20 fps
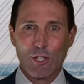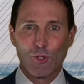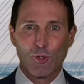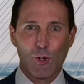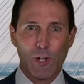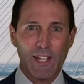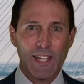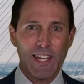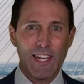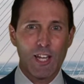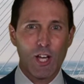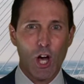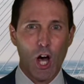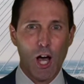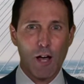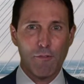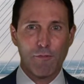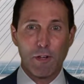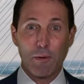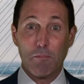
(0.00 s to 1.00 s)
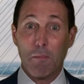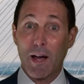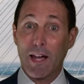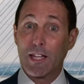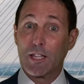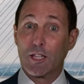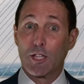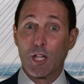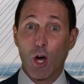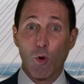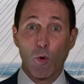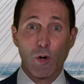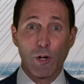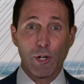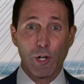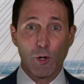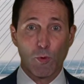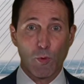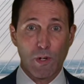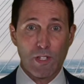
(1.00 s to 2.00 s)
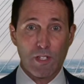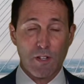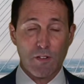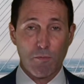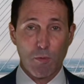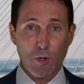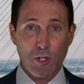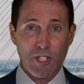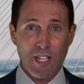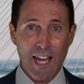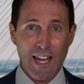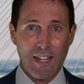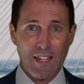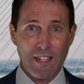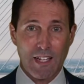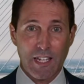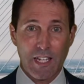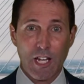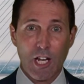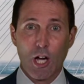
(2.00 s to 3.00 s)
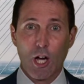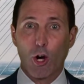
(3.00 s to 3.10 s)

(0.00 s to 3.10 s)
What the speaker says: drinking coffee might lower your risk of mortality,